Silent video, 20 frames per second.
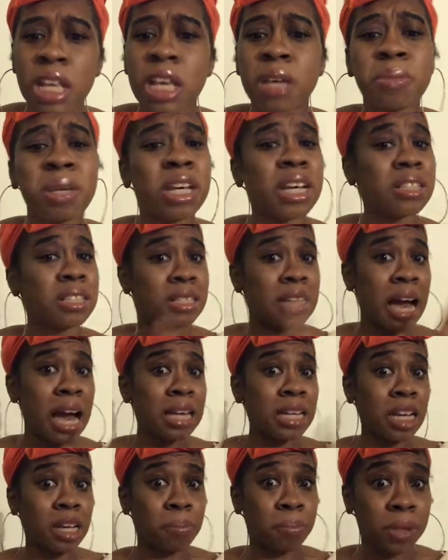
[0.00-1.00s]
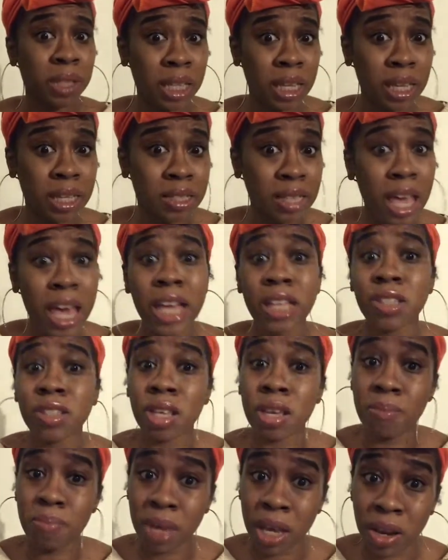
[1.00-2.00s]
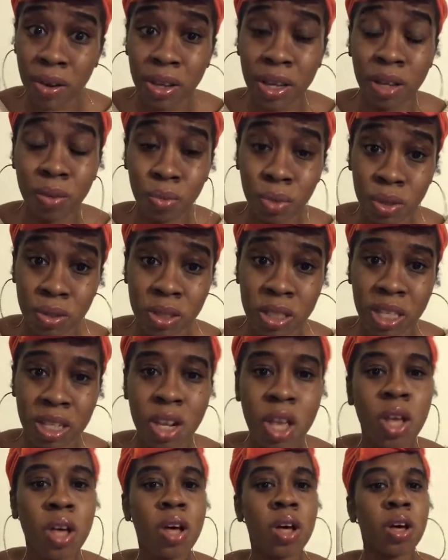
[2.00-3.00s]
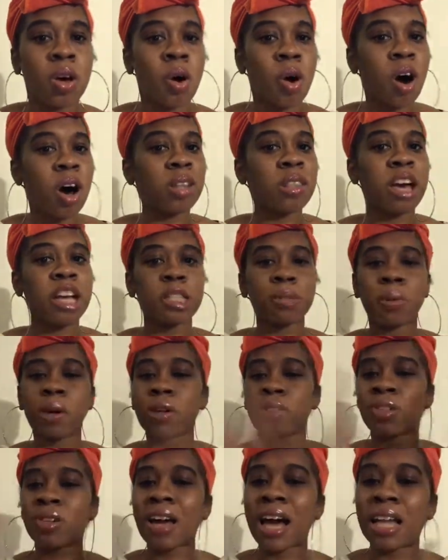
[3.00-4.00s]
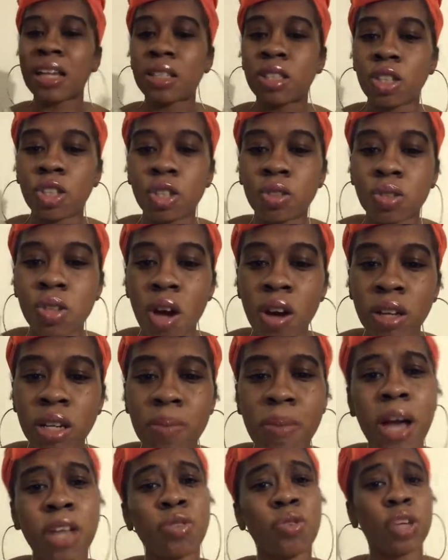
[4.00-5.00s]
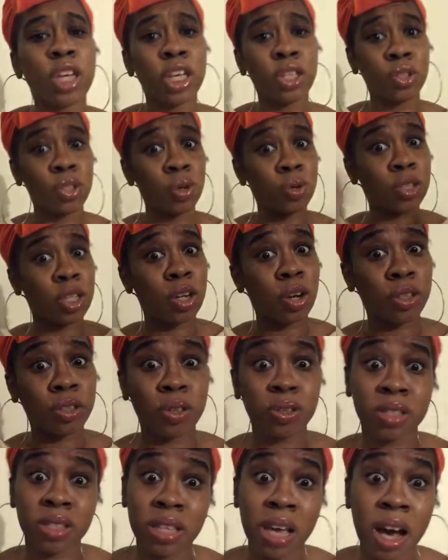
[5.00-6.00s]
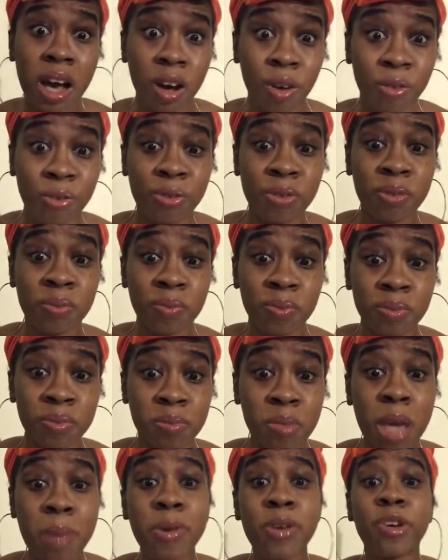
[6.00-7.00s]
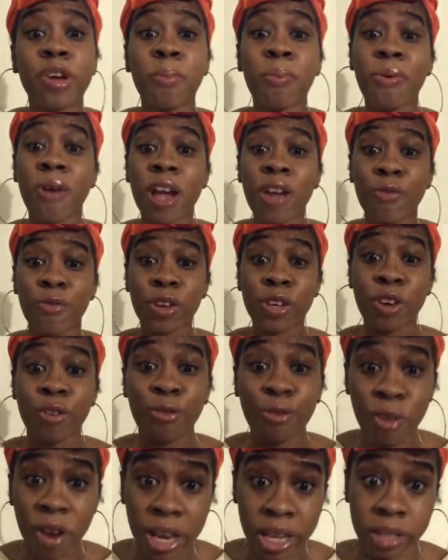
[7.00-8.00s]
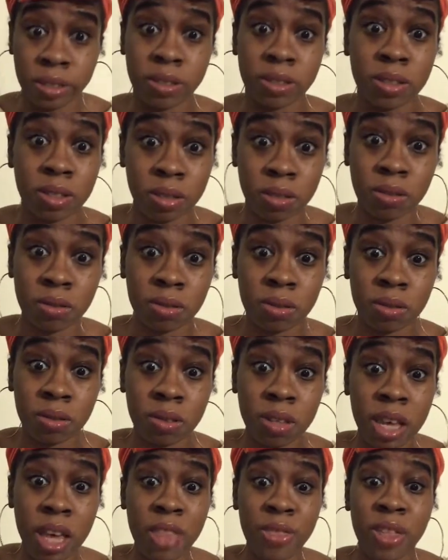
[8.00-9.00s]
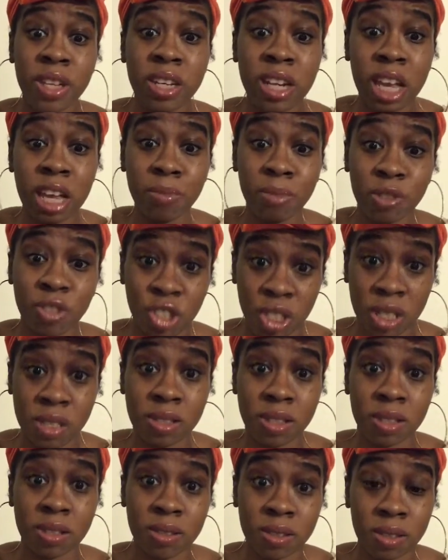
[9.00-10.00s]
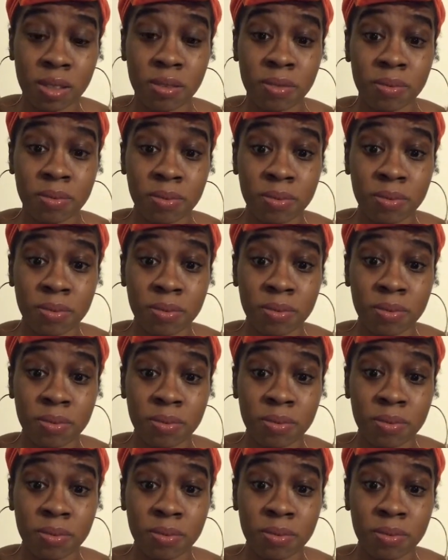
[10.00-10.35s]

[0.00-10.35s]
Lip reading: Because God ain't pleased. And to Marianne Wilson, all that spirituality you're talking about, you can use it on yourself. Maybe you could pray for your friends in the name of Jesus.